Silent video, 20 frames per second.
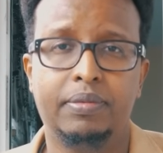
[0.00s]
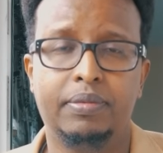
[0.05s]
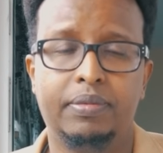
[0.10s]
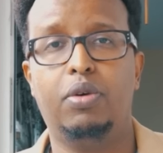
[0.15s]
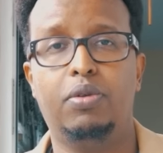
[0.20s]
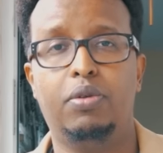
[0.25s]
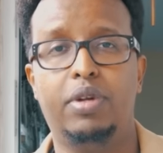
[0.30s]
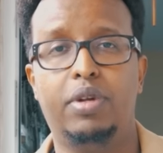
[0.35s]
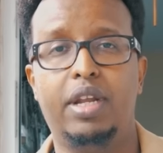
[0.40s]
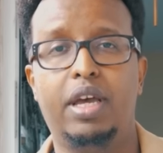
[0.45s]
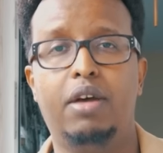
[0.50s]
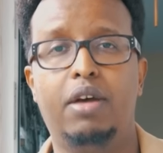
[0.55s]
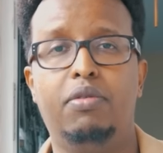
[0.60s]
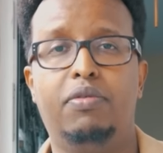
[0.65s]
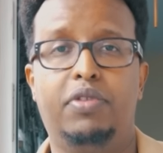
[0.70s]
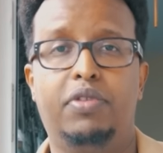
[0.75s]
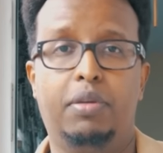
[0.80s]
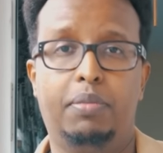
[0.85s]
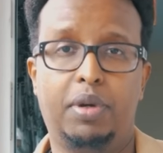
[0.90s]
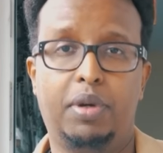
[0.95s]
So
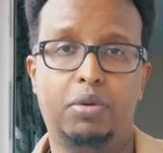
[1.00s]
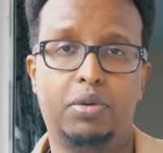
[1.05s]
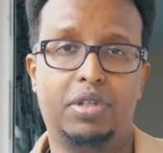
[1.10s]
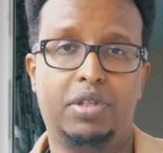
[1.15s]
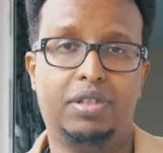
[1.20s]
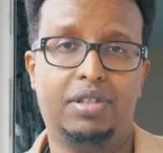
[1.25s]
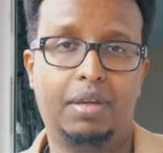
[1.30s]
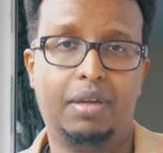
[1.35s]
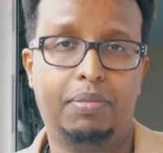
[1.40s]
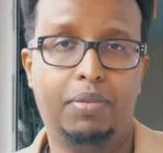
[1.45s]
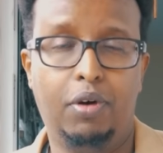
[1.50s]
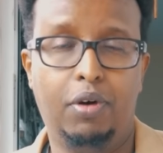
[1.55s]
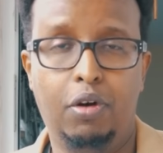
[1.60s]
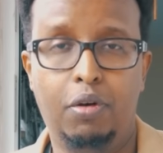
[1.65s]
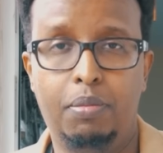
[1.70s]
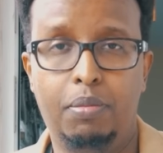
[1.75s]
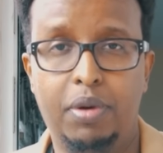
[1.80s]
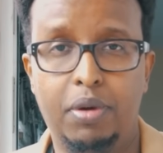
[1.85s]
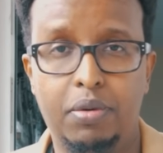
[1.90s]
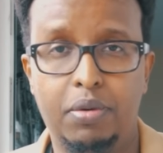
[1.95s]
now for the bonus tip
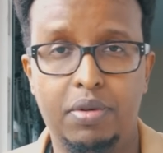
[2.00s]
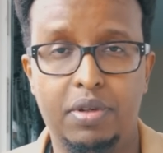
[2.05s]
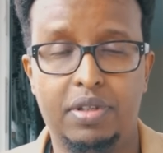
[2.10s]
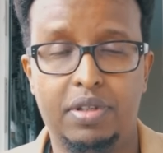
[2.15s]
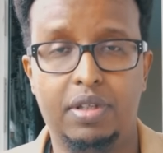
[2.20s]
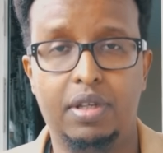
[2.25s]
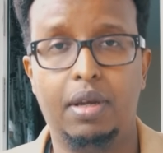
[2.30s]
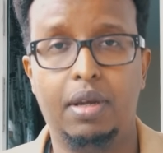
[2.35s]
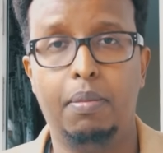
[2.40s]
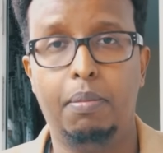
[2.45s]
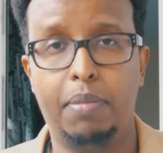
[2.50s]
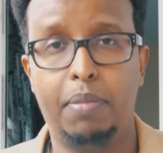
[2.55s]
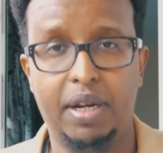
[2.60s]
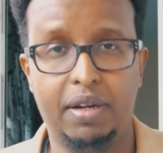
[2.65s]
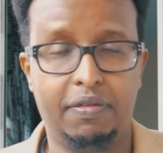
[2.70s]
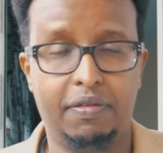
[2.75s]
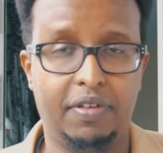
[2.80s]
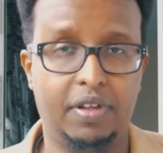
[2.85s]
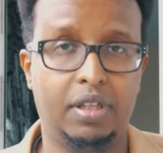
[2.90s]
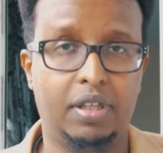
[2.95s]
or bonus
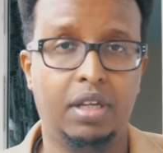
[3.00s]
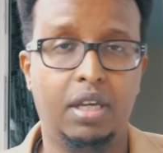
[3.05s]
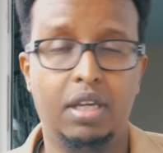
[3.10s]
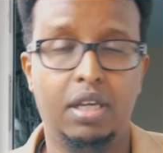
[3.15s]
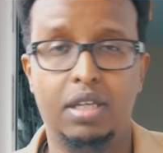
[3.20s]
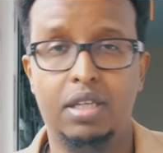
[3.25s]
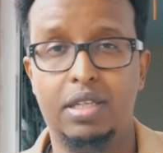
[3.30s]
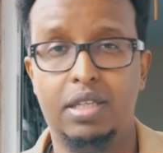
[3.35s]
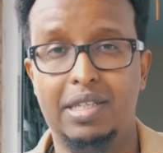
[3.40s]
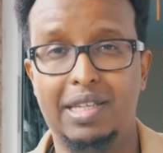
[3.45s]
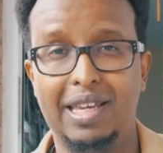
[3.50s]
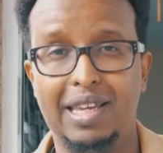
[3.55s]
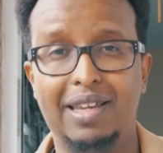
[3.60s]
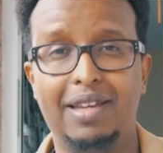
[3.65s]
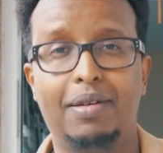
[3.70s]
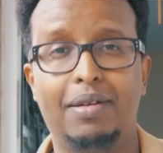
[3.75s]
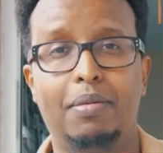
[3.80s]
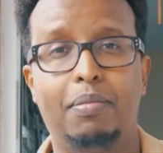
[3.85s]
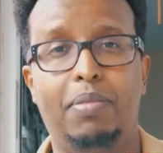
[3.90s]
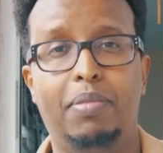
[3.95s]
benefit.
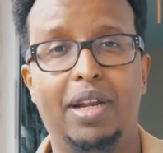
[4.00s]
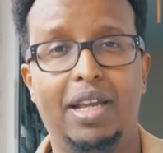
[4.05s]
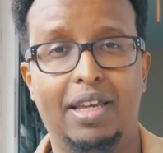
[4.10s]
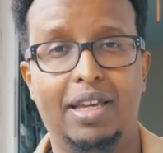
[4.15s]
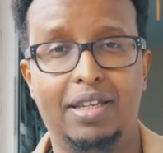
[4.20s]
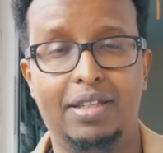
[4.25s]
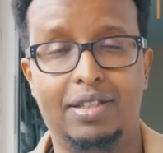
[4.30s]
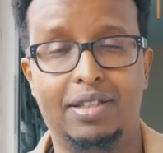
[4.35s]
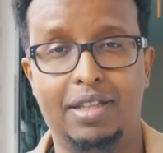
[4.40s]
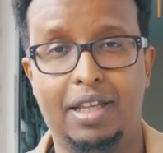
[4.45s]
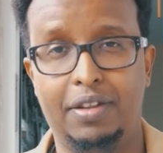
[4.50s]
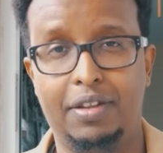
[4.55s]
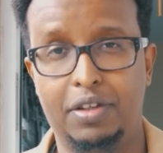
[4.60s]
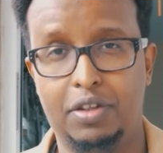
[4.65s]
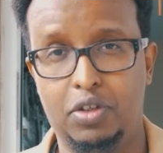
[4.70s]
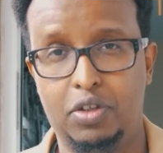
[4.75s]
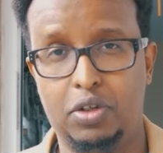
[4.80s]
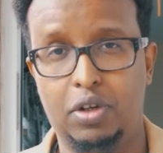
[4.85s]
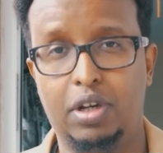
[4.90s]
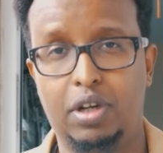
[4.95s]
Zinc plays, and
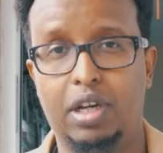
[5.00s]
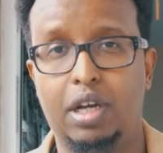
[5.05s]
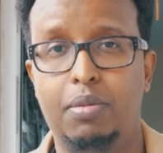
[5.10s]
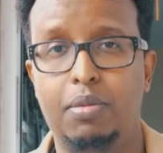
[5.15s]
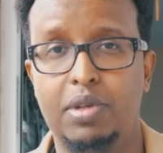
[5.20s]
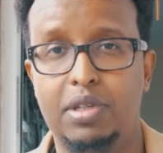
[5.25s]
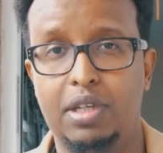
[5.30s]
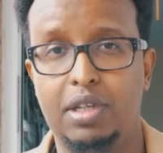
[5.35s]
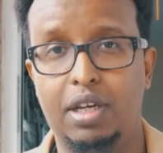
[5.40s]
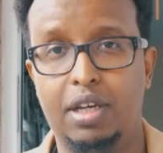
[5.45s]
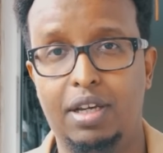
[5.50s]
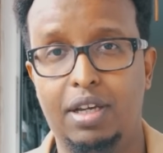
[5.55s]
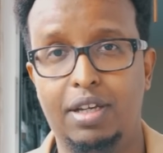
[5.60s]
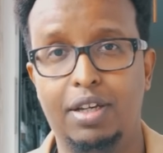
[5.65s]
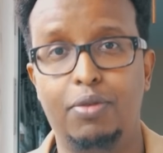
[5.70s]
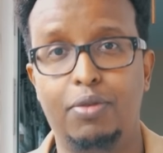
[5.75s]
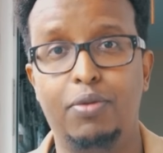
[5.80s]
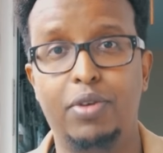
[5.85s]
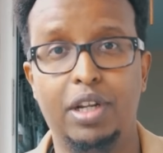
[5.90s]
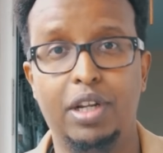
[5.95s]
this is going to come as a
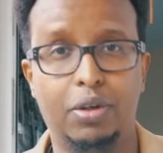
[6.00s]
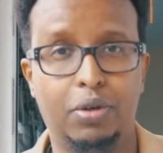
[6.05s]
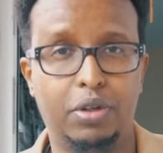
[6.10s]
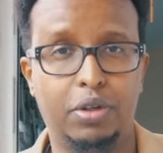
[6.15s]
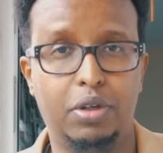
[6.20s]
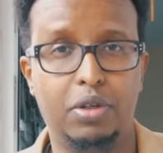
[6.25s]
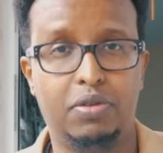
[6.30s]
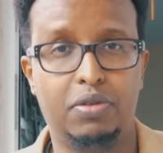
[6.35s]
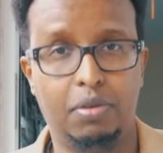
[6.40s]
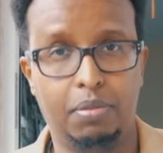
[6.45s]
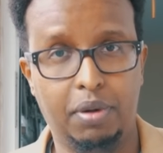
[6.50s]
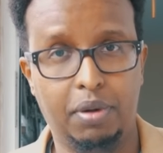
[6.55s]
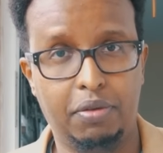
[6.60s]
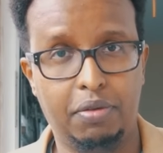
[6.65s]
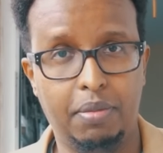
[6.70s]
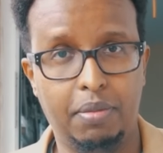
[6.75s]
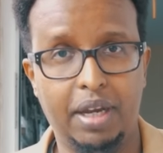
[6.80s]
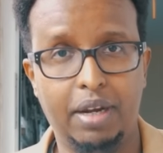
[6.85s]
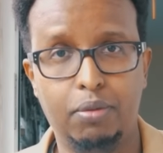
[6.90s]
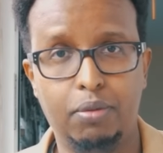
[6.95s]
really good news for
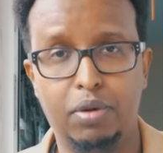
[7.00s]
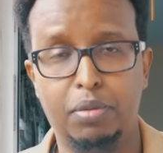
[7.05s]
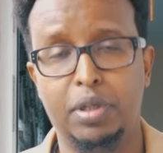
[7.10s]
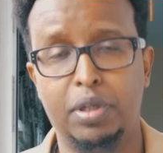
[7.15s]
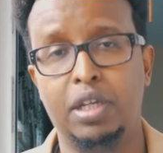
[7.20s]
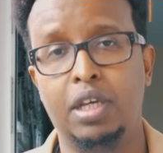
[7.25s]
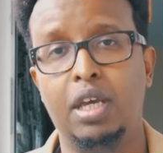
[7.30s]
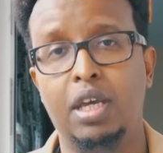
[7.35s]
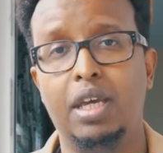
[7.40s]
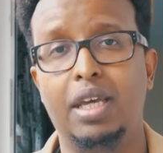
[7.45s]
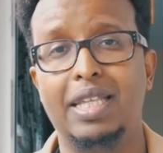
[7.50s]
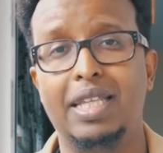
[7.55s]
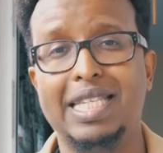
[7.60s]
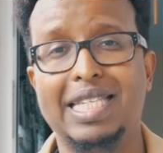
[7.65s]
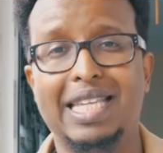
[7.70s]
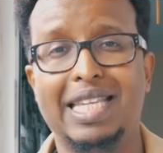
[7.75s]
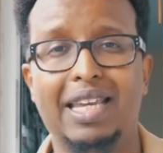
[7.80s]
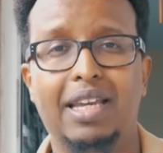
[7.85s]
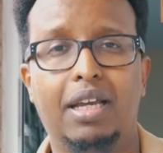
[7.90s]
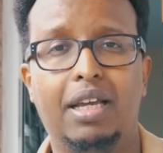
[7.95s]
both men and women,
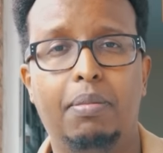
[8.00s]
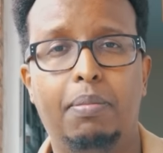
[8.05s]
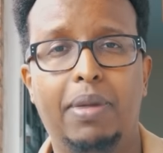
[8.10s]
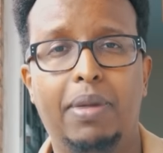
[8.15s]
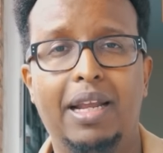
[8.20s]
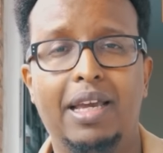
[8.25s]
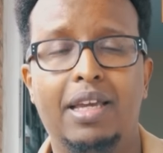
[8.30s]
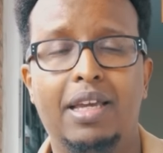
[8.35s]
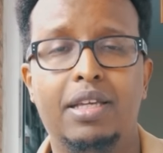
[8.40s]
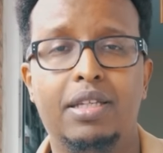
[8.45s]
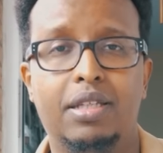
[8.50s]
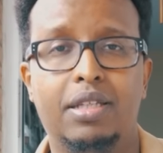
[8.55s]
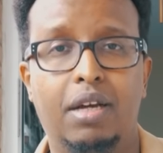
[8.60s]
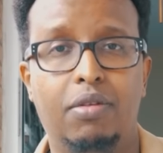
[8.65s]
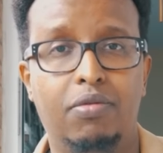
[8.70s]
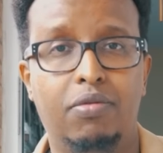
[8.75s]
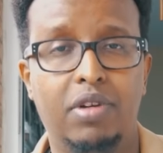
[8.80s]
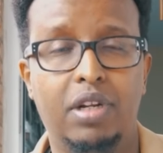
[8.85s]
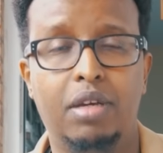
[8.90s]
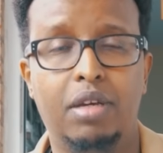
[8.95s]
zinc plays
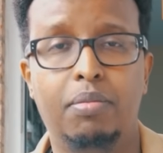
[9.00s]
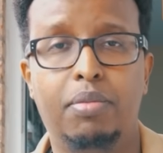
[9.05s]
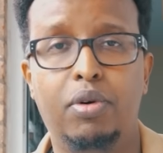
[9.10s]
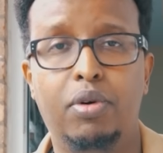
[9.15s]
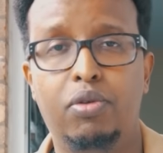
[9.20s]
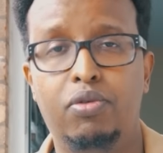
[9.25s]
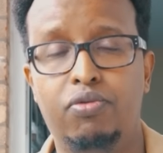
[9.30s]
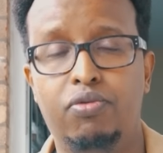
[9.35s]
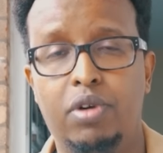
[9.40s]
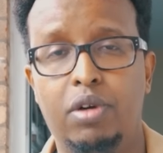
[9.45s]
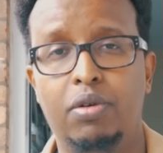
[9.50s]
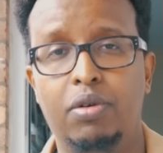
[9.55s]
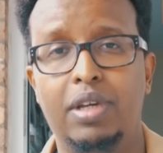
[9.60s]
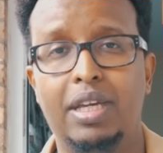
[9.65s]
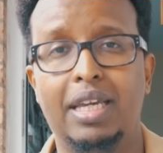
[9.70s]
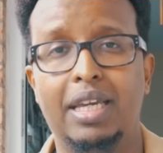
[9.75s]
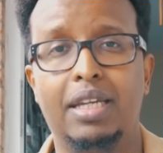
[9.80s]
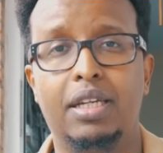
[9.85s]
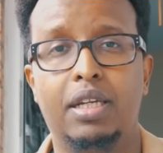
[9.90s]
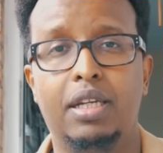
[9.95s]
a really important role
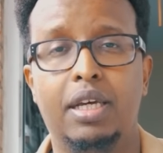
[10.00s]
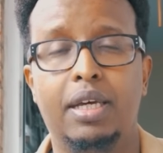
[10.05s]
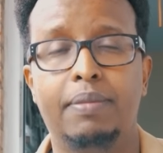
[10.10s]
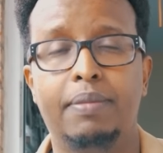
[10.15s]
in